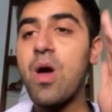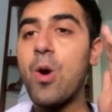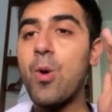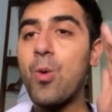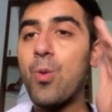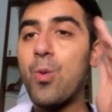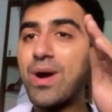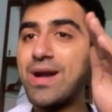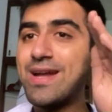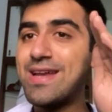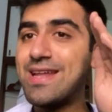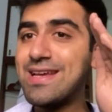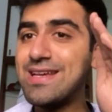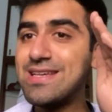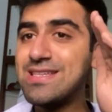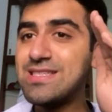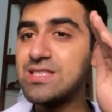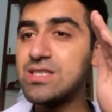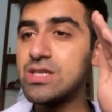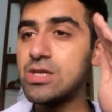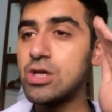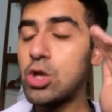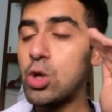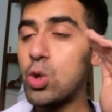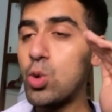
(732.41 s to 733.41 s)
What
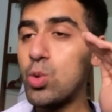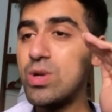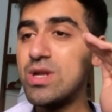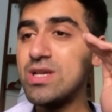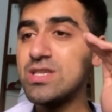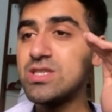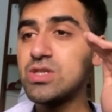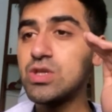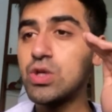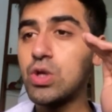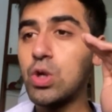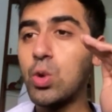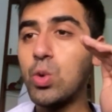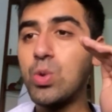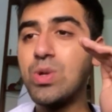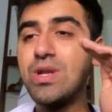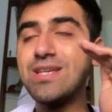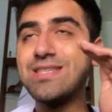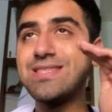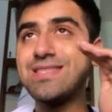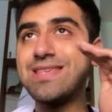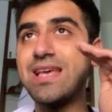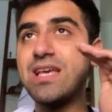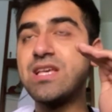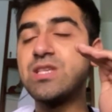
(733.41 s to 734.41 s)
is clonus?
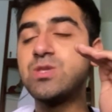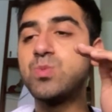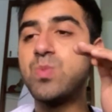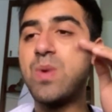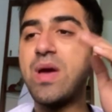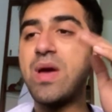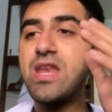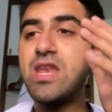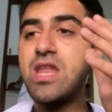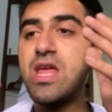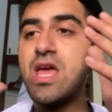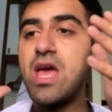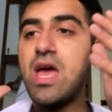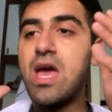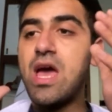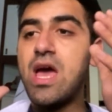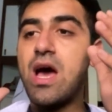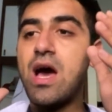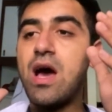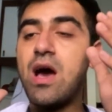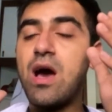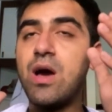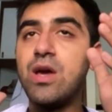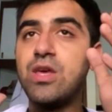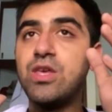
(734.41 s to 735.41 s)
Clonus is when
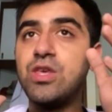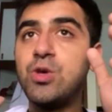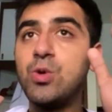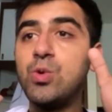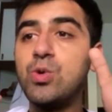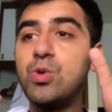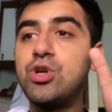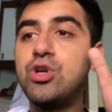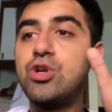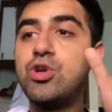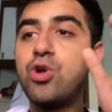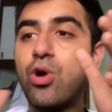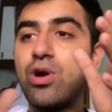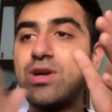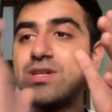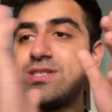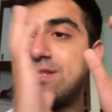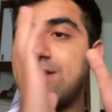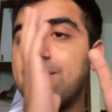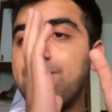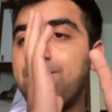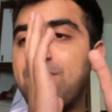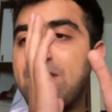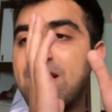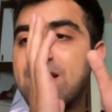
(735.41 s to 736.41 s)
uh, you
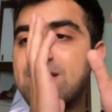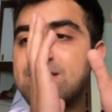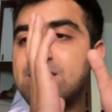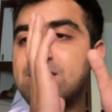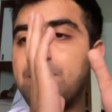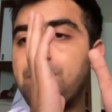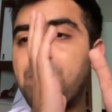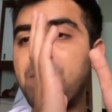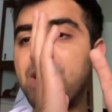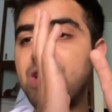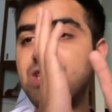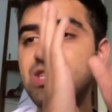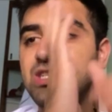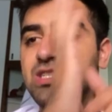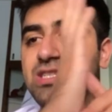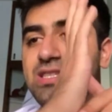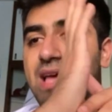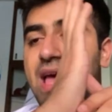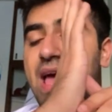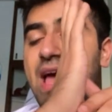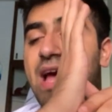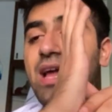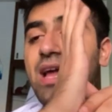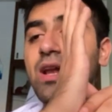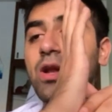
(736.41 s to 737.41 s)
dorsiflex the patient's
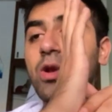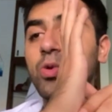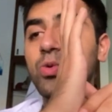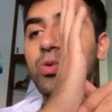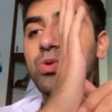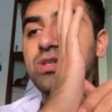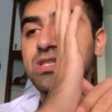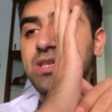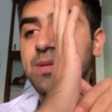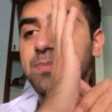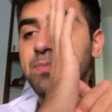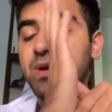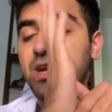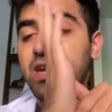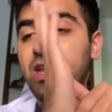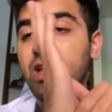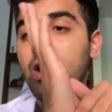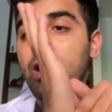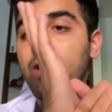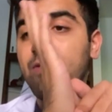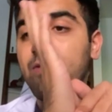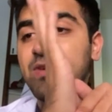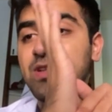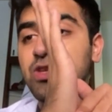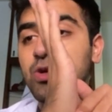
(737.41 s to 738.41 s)
ankle clonus in
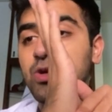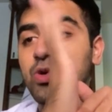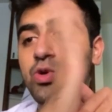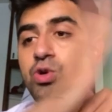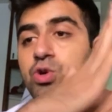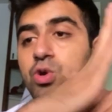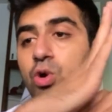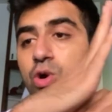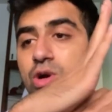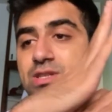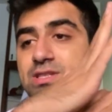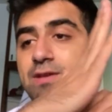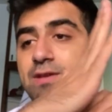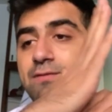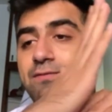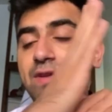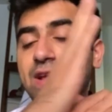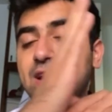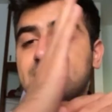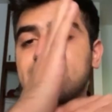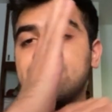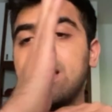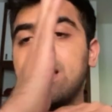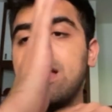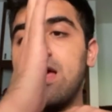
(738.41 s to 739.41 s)
particular when you
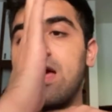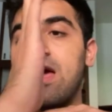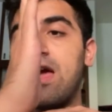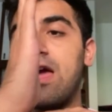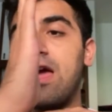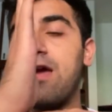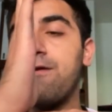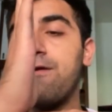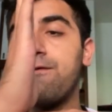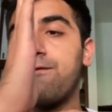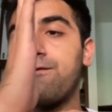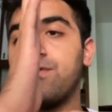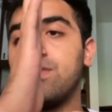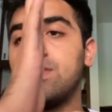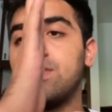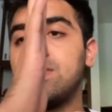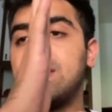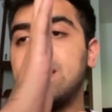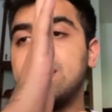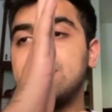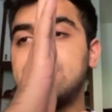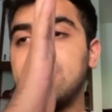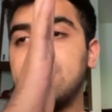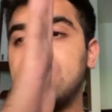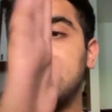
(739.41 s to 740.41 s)
dorsiflex if
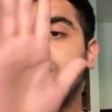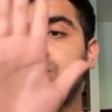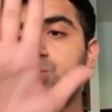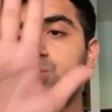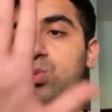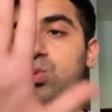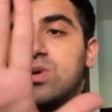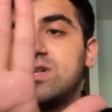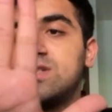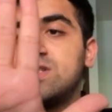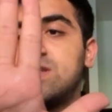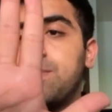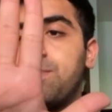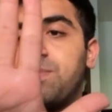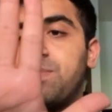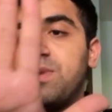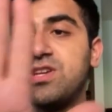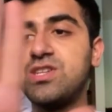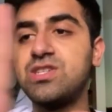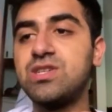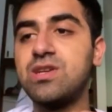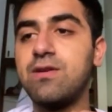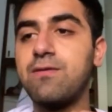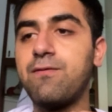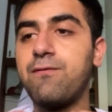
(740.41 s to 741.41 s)
this is towards the
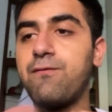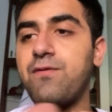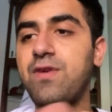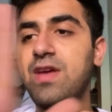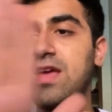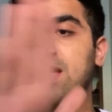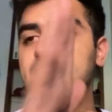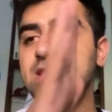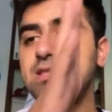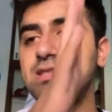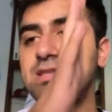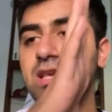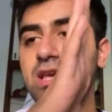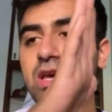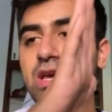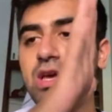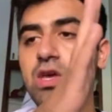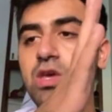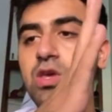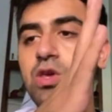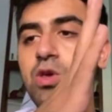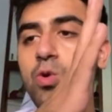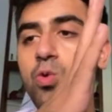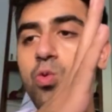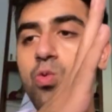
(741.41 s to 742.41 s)
patient face
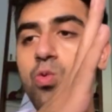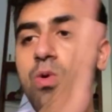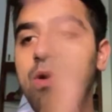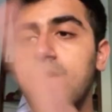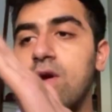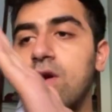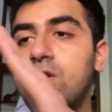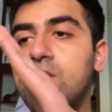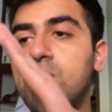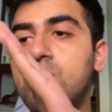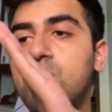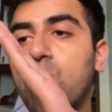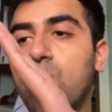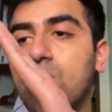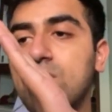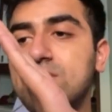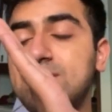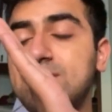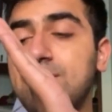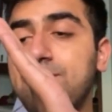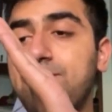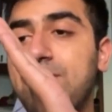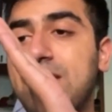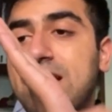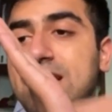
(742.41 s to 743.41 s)
you
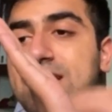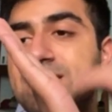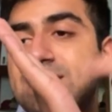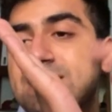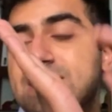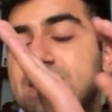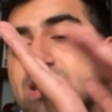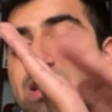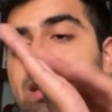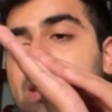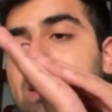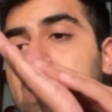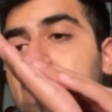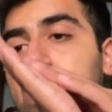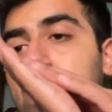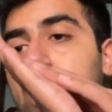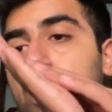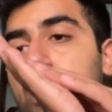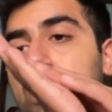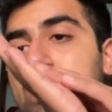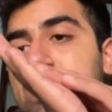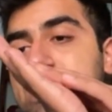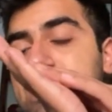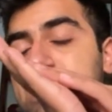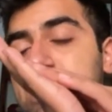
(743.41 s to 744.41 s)
dorsiflex the
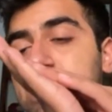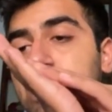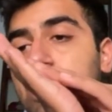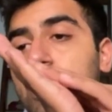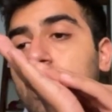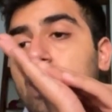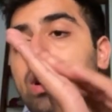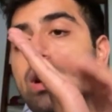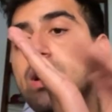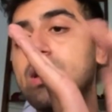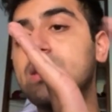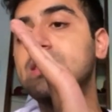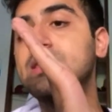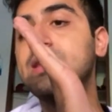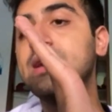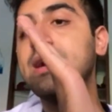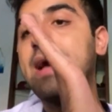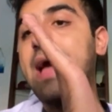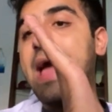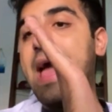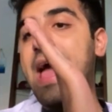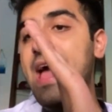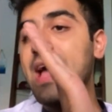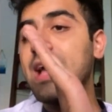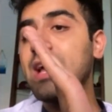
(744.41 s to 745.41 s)
clonus you, uh,
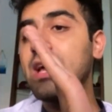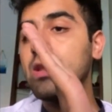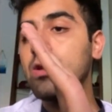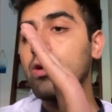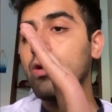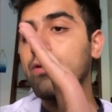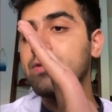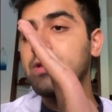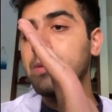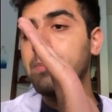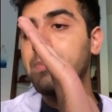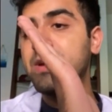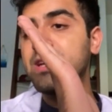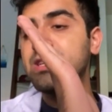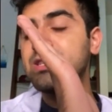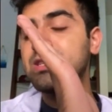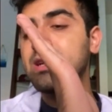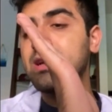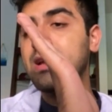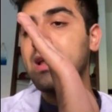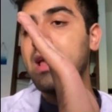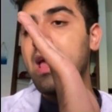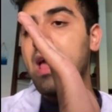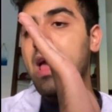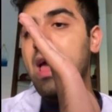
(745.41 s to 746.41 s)
the ankle of the
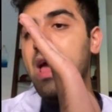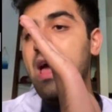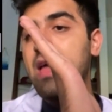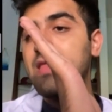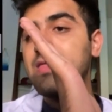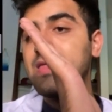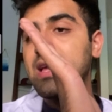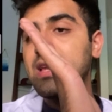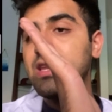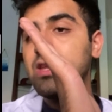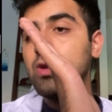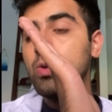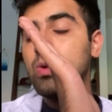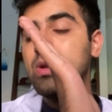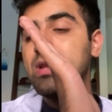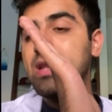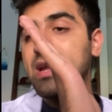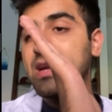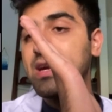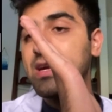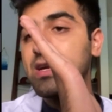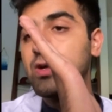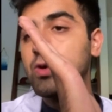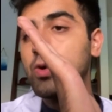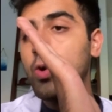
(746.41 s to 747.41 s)
patient and then you let
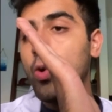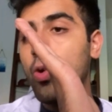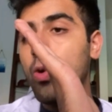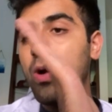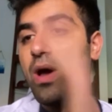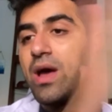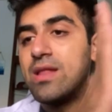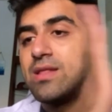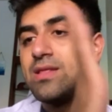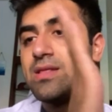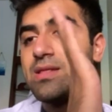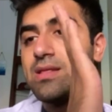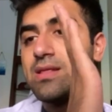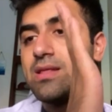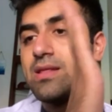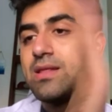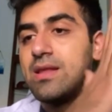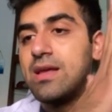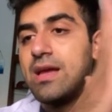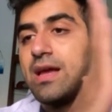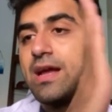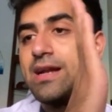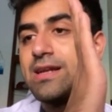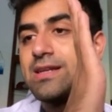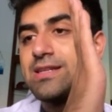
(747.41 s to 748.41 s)
it go and
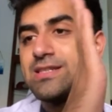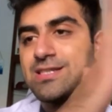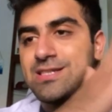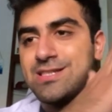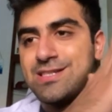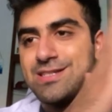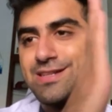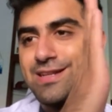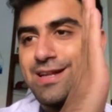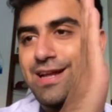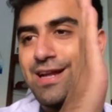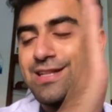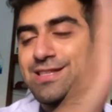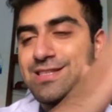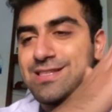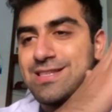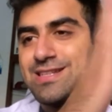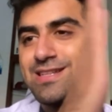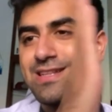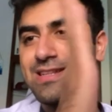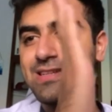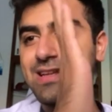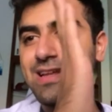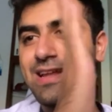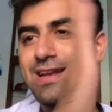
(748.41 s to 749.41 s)
it's
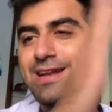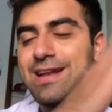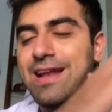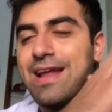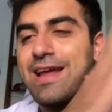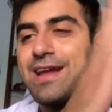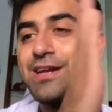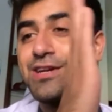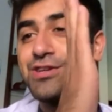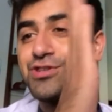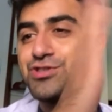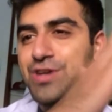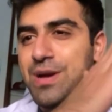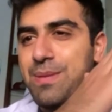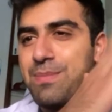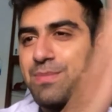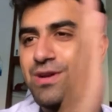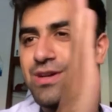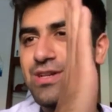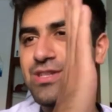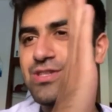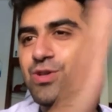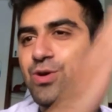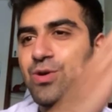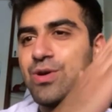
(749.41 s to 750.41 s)
it's it like
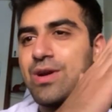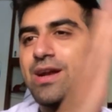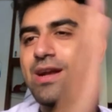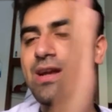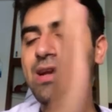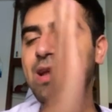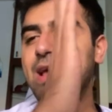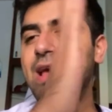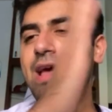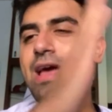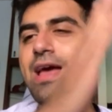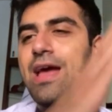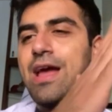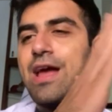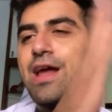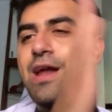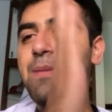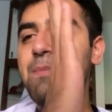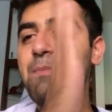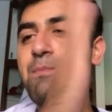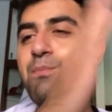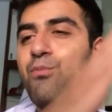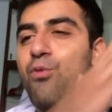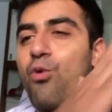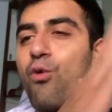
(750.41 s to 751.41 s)
tremors or it it
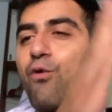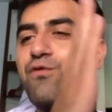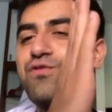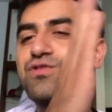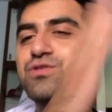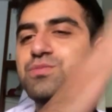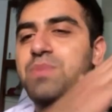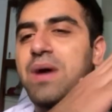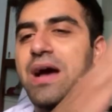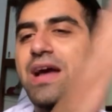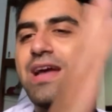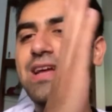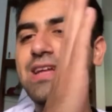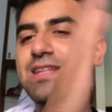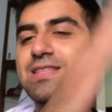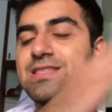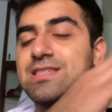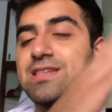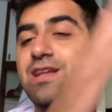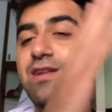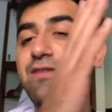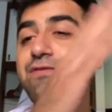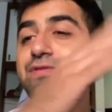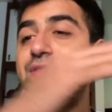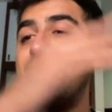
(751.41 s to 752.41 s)
moves by
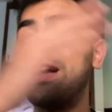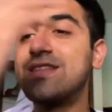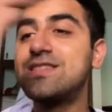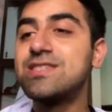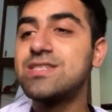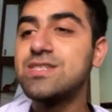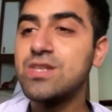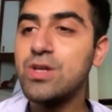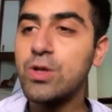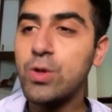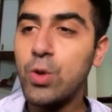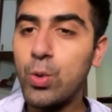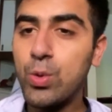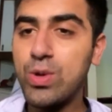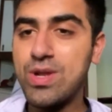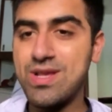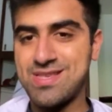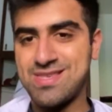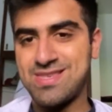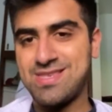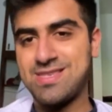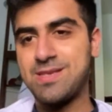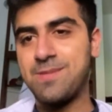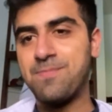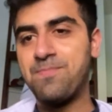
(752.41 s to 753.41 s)
itself. That's
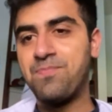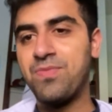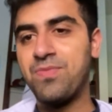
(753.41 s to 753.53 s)
clonus.